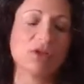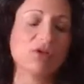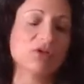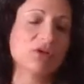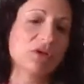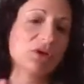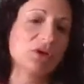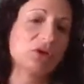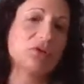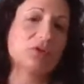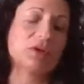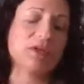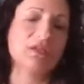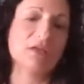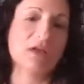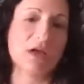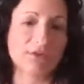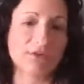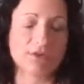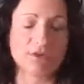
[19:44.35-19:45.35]
You can go to
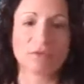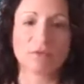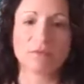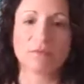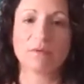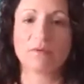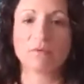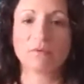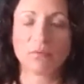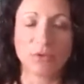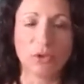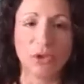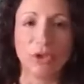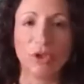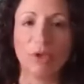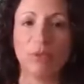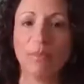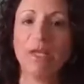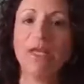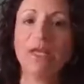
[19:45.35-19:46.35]
another
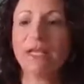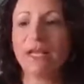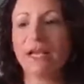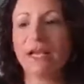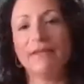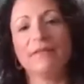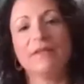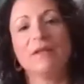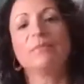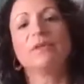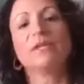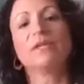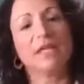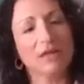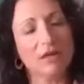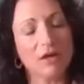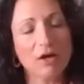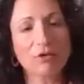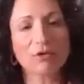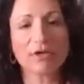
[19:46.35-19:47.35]
room and then be
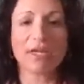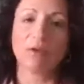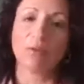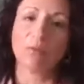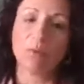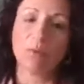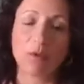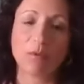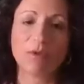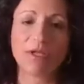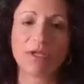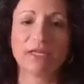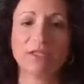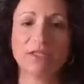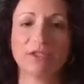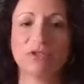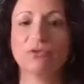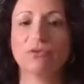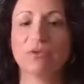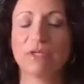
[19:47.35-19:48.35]
like, okay, what would I
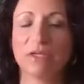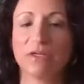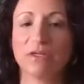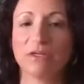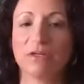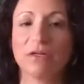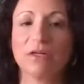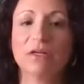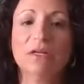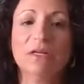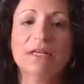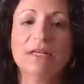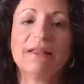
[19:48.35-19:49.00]
do here?